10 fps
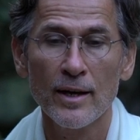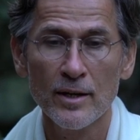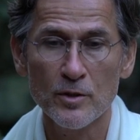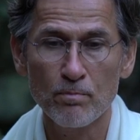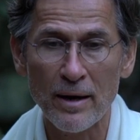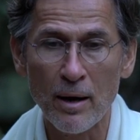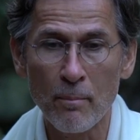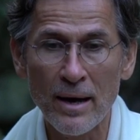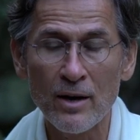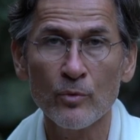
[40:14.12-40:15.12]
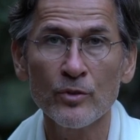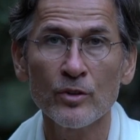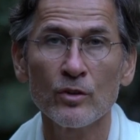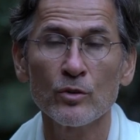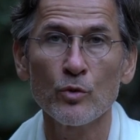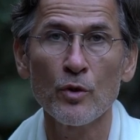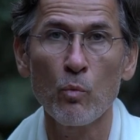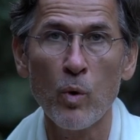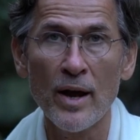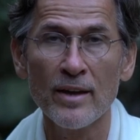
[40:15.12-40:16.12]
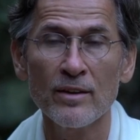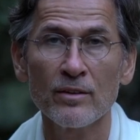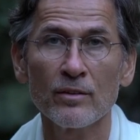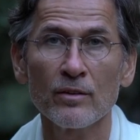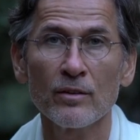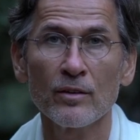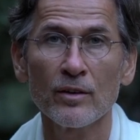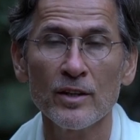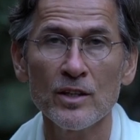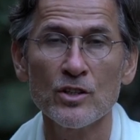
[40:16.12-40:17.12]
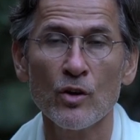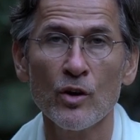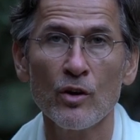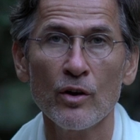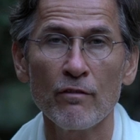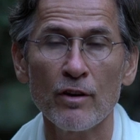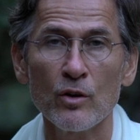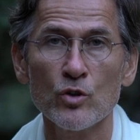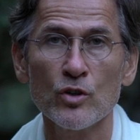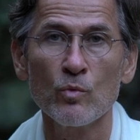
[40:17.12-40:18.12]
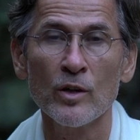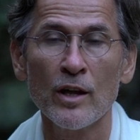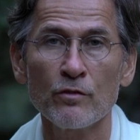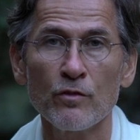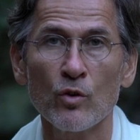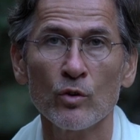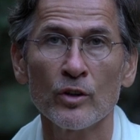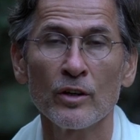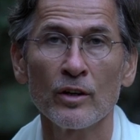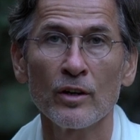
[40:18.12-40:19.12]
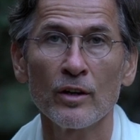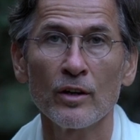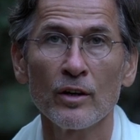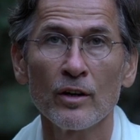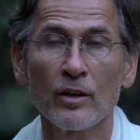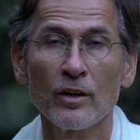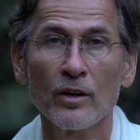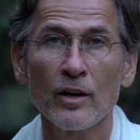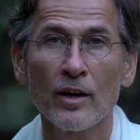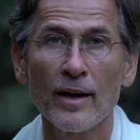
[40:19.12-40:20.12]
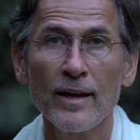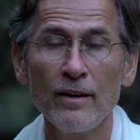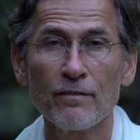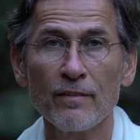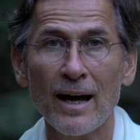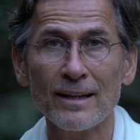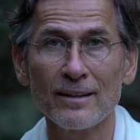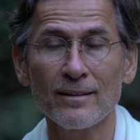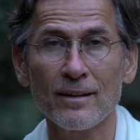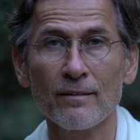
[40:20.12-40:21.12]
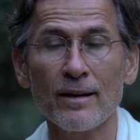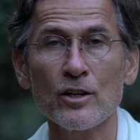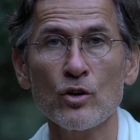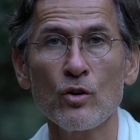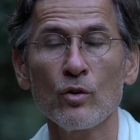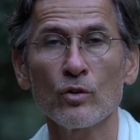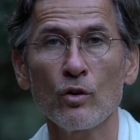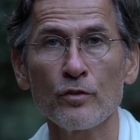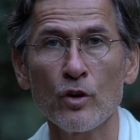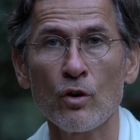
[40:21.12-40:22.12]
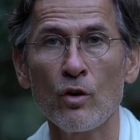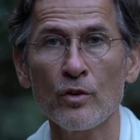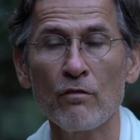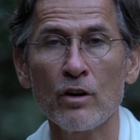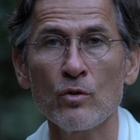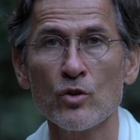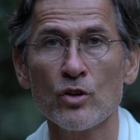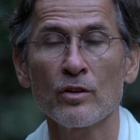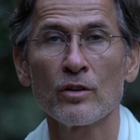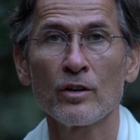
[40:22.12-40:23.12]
is paramount to the way his or her evolution will unfold. If at the threshold of your own evolution